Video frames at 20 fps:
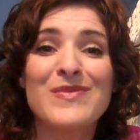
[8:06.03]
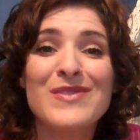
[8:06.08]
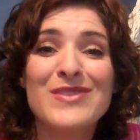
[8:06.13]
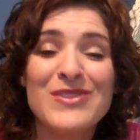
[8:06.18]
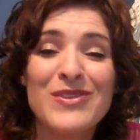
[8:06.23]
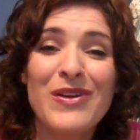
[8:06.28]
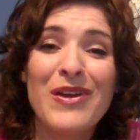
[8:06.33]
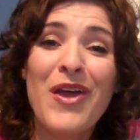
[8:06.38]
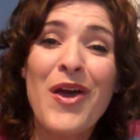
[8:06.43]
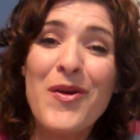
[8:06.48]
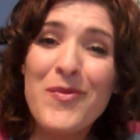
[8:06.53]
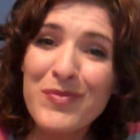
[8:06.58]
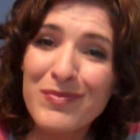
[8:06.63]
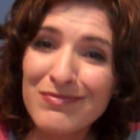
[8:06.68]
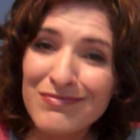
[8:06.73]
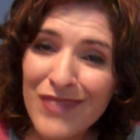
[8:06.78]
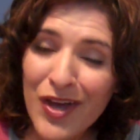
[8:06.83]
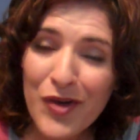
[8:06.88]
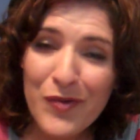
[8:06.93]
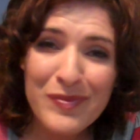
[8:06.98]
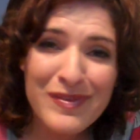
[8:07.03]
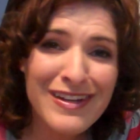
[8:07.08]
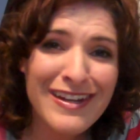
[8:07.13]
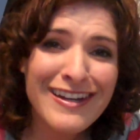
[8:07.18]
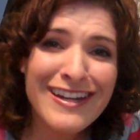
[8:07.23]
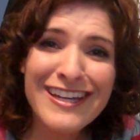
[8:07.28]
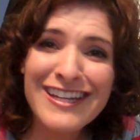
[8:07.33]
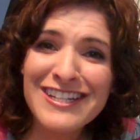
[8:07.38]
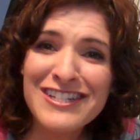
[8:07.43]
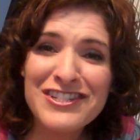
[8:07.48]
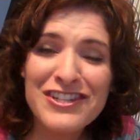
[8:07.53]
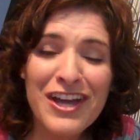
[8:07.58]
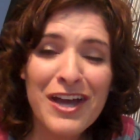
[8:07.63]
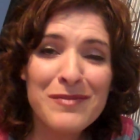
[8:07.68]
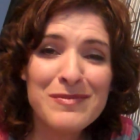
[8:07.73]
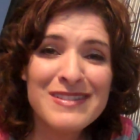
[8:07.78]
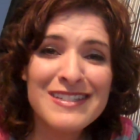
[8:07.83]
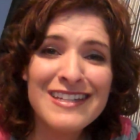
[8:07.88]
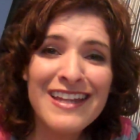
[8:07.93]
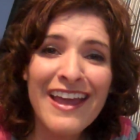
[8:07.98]
So I hope I did a good
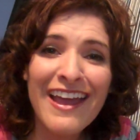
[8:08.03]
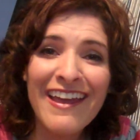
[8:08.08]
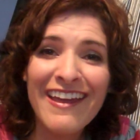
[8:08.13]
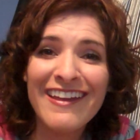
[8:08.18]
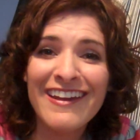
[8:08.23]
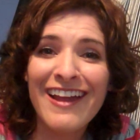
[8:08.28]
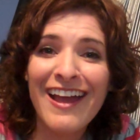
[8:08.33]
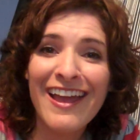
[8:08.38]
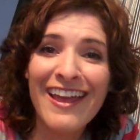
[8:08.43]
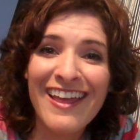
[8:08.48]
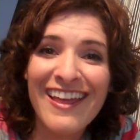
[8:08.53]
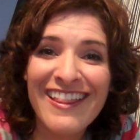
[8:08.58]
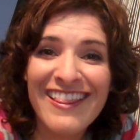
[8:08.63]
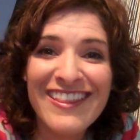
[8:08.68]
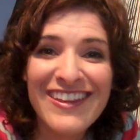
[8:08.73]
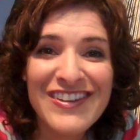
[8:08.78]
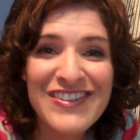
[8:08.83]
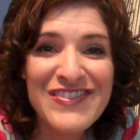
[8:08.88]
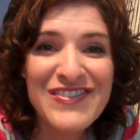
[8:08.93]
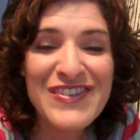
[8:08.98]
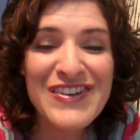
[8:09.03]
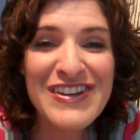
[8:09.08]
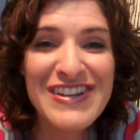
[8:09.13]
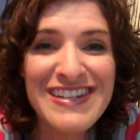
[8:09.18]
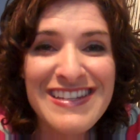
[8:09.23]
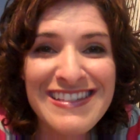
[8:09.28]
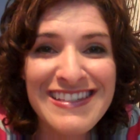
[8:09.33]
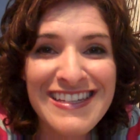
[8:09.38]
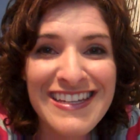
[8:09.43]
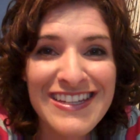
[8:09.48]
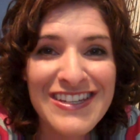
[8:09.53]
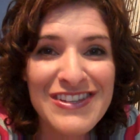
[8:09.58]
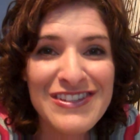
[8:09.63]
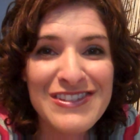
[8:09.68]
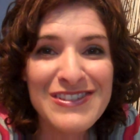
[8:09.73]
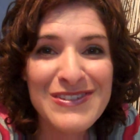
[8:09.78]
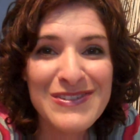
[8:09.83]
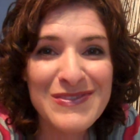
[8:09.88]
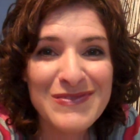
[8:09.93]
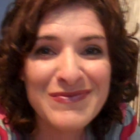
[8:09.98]
job today, and I look forward to seeing you
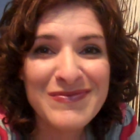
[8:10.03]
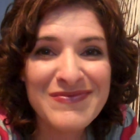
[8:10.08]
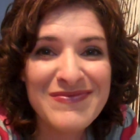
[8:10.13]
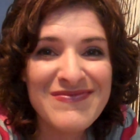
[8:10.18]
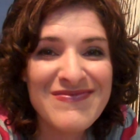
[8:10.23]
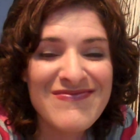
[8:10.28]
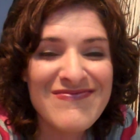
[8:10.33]
soon.